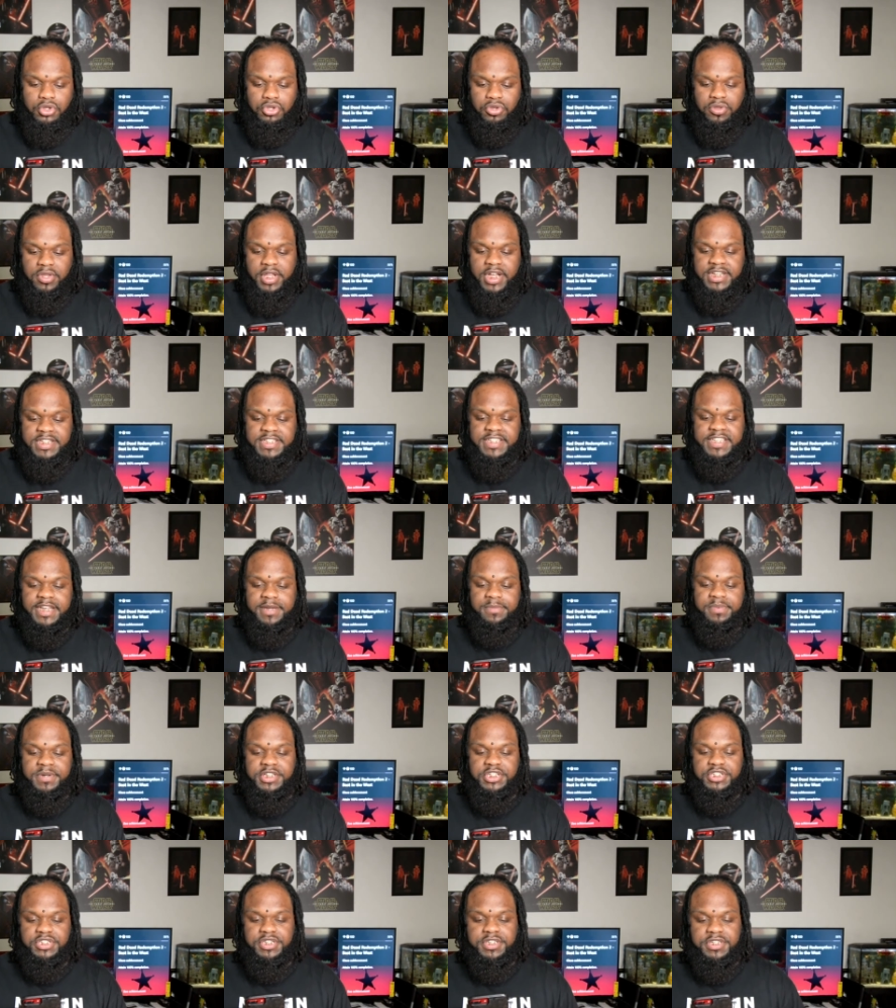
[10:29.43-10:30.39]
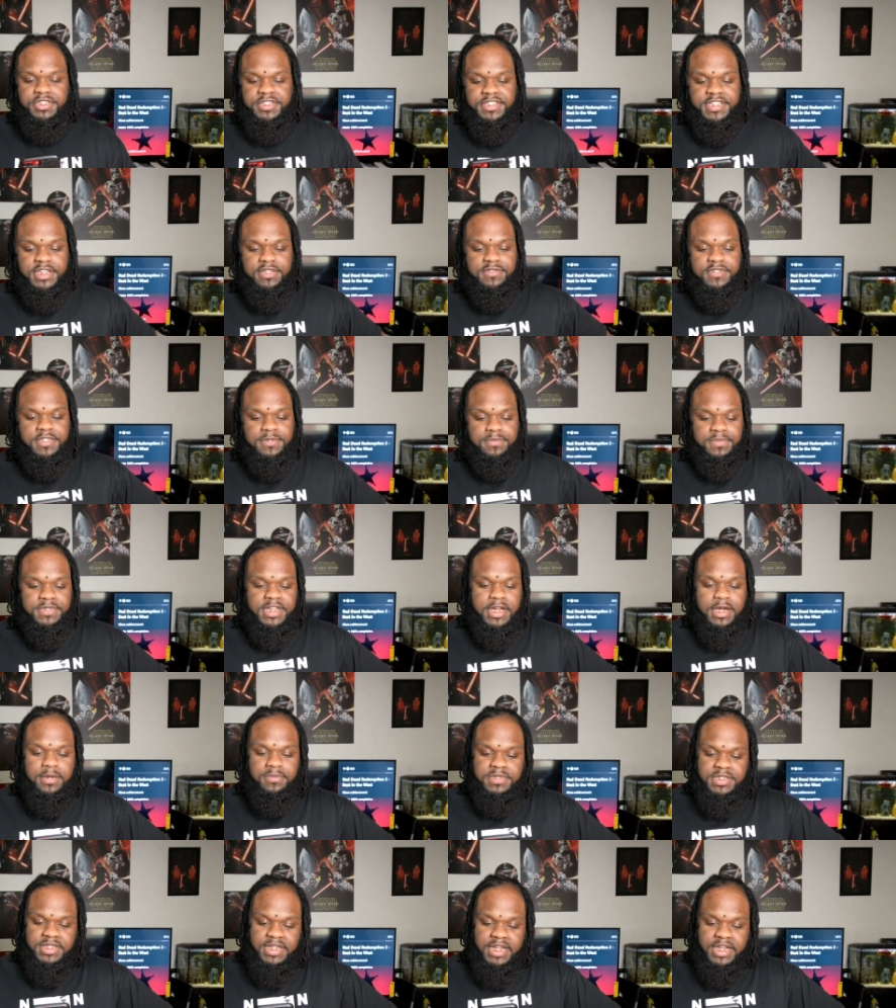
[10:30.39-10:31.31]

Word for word: You like to take pictures of yourself sometimes.